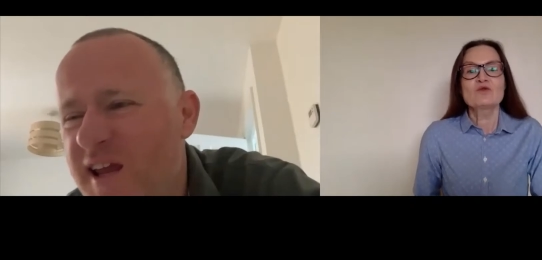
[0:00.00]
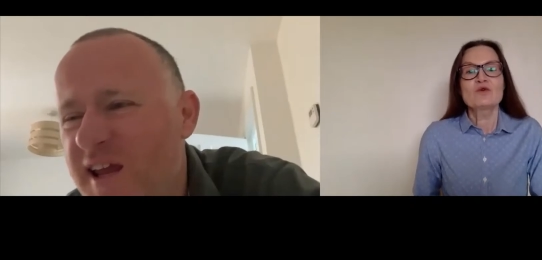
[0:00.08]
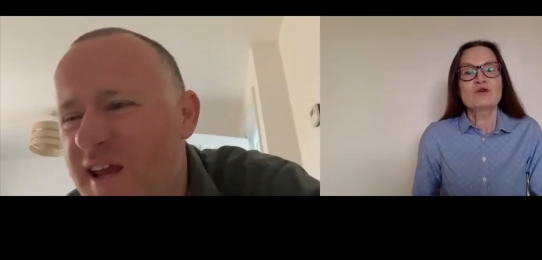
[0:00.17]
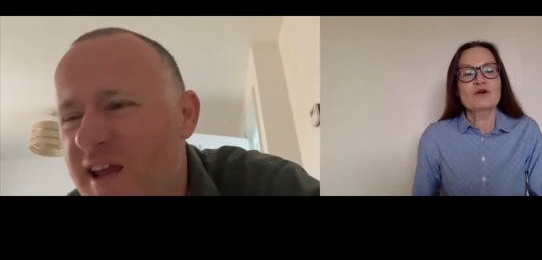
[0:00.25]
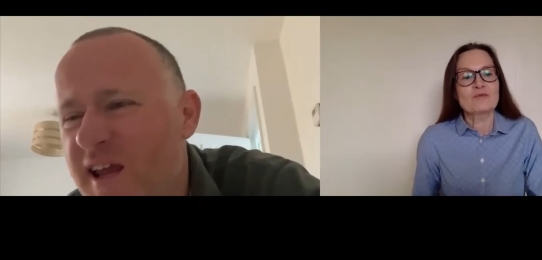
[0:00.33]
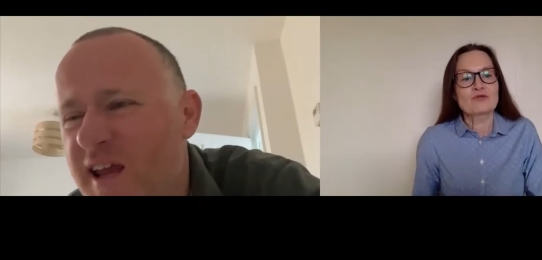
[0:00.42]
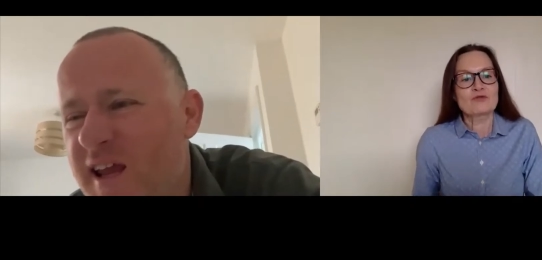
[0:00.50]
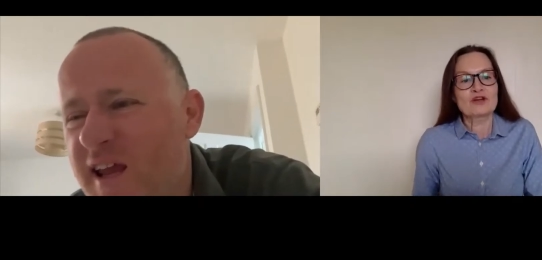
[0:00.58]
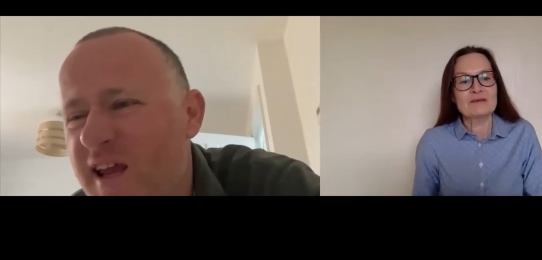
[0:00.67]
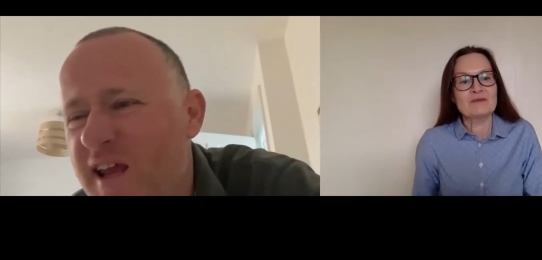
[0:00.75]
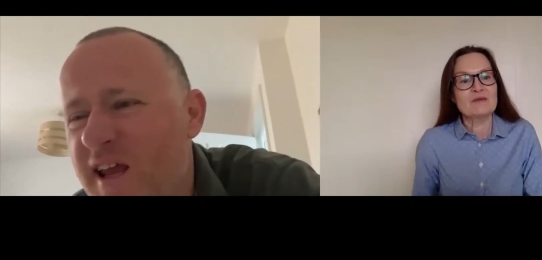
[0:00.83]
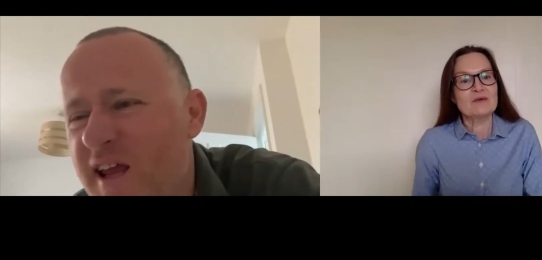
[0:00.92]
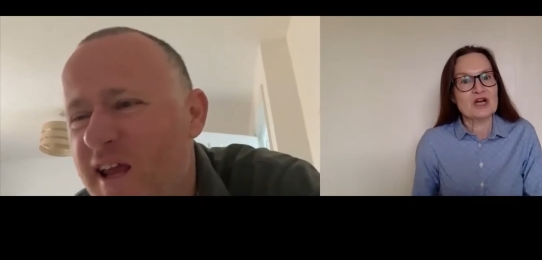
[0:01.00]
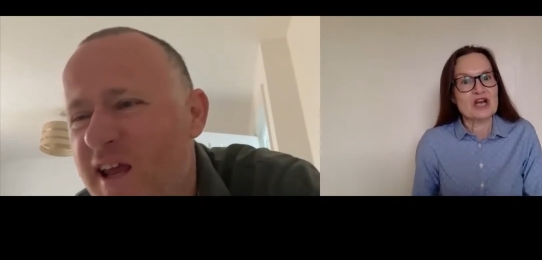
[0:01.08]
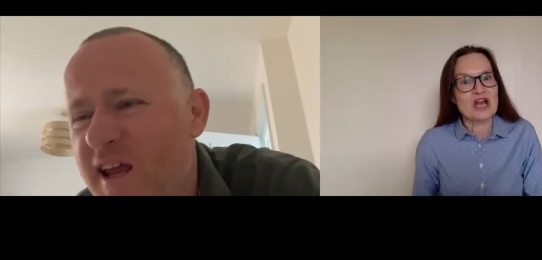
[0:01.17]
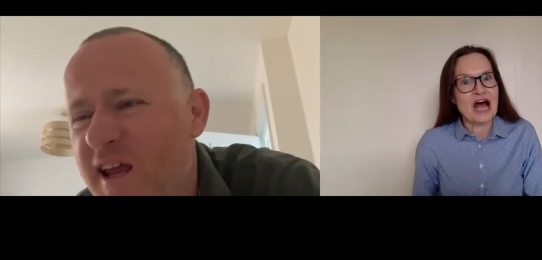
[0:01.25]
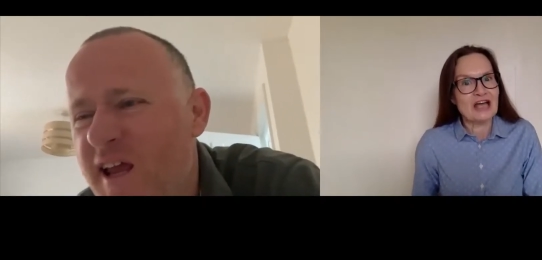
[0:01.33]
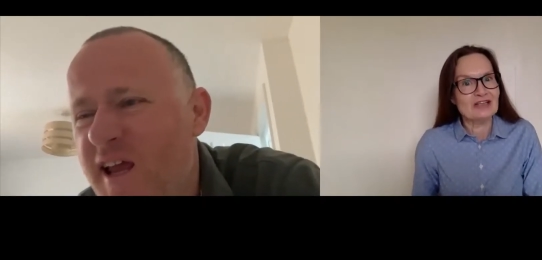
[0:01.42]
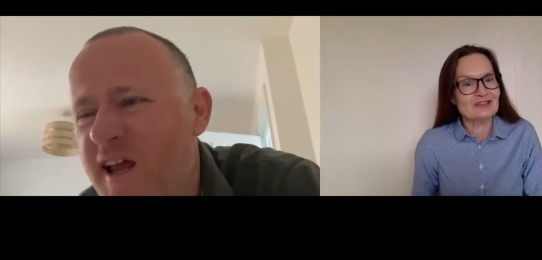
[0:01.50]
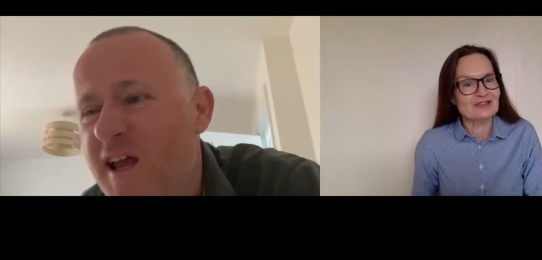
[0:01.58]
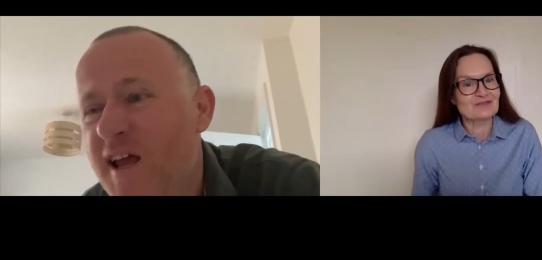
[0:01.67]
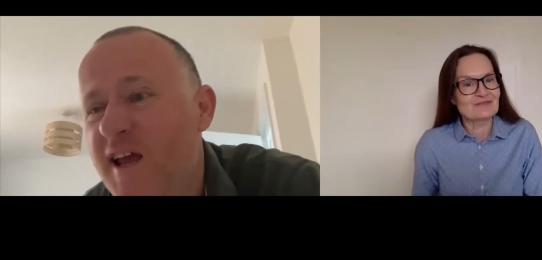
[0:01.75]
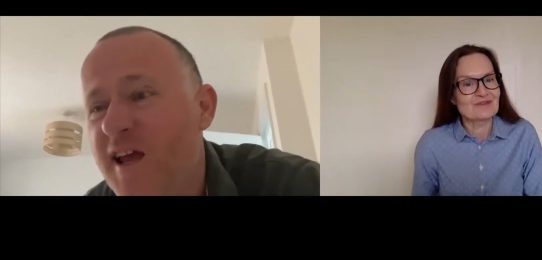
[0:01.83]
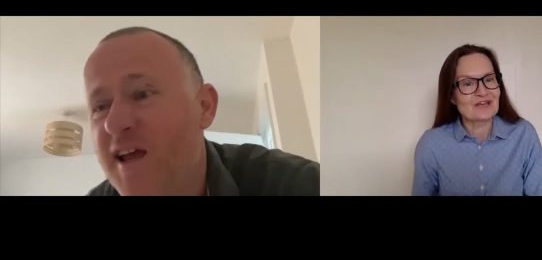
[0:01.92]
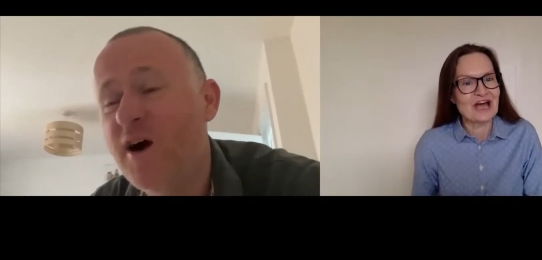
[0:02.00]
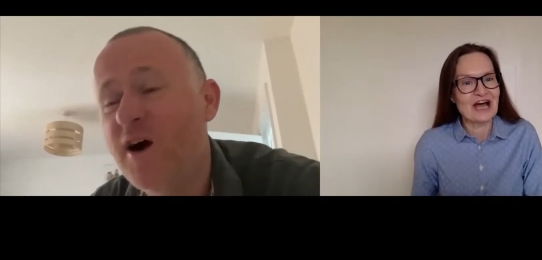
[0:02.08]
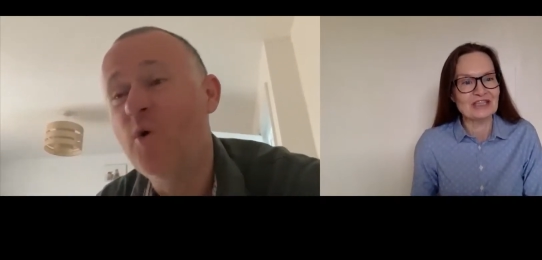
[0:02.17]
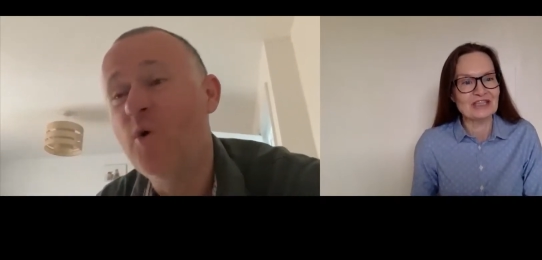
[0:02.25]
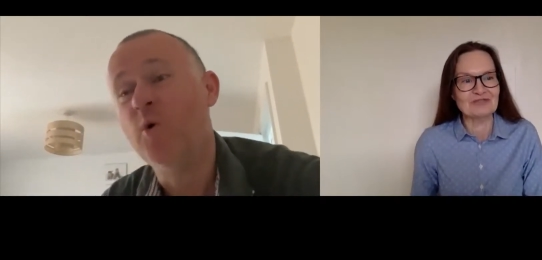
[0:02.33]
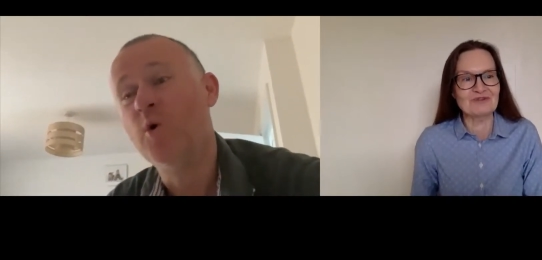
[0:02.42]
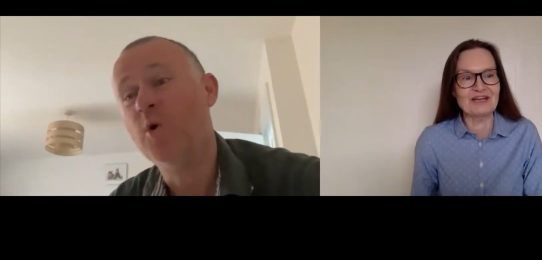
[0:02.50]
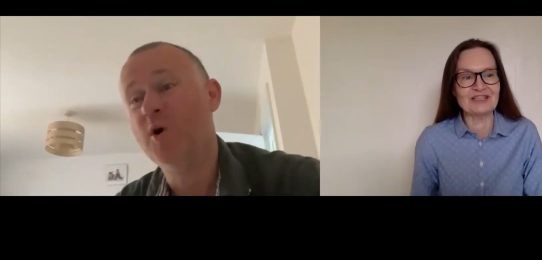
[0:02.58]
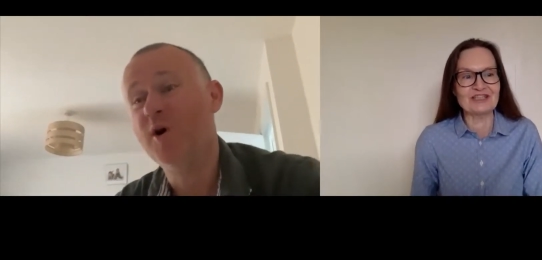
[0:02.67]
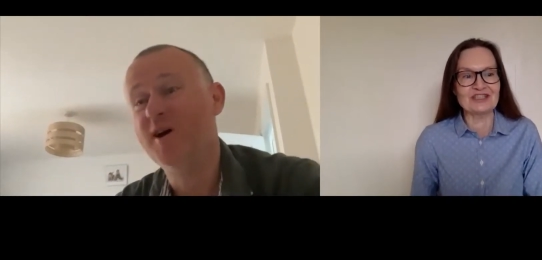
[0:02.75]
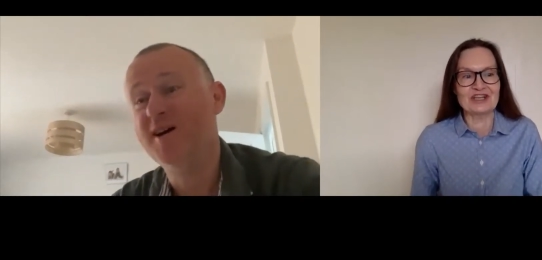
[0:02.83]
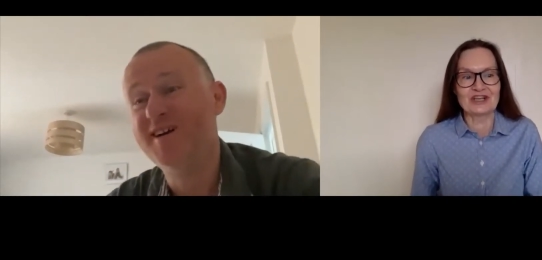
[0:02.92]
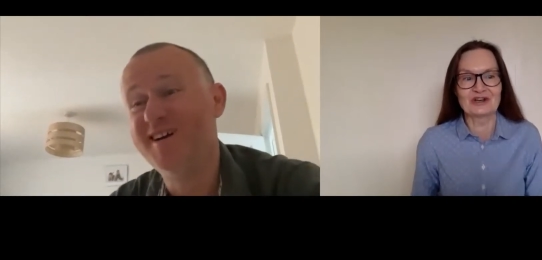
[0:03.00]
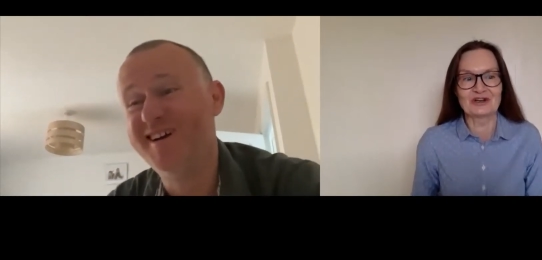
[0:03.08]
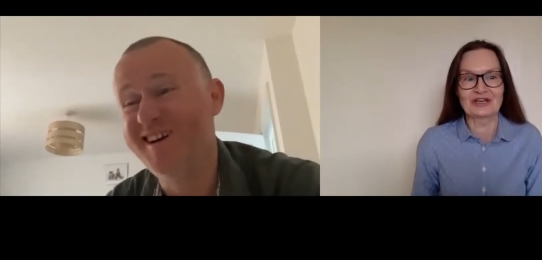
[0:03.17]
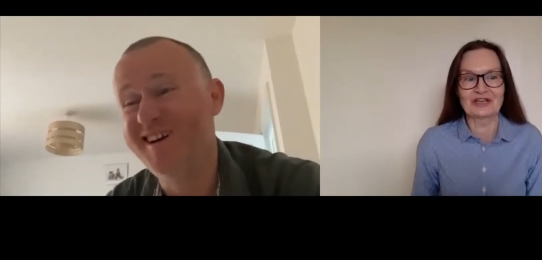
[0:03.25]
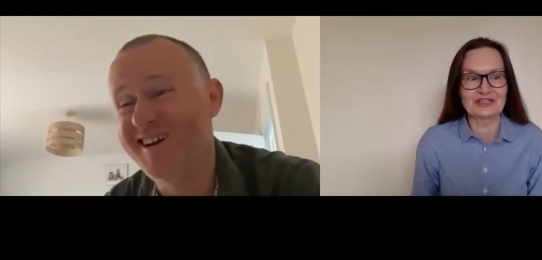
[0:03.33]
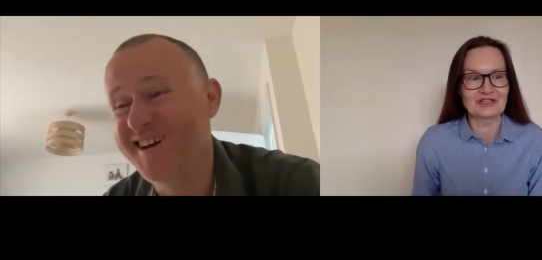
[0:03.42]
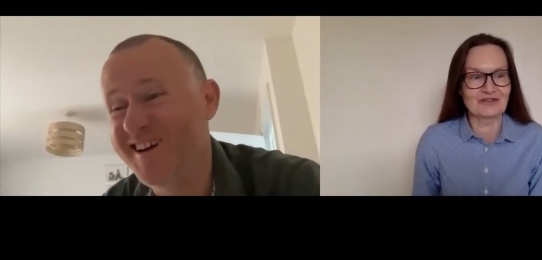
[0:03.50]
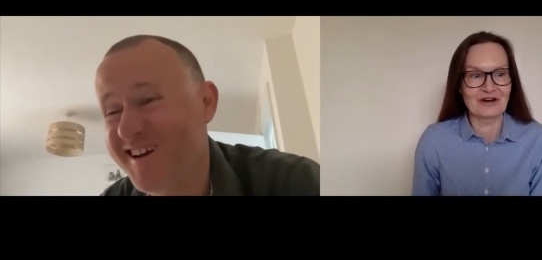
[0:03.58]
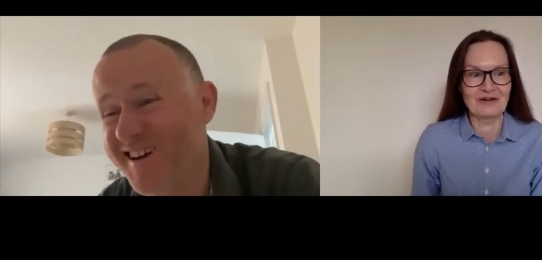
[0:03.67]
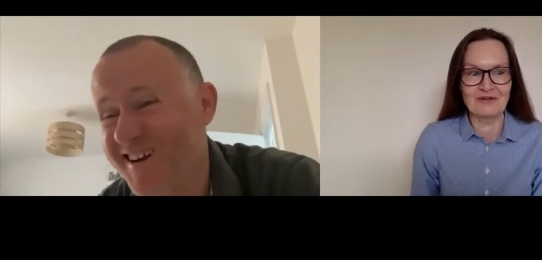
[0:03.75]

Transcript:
Speaker 1: you are a premium client cash oh. rich and looking to grow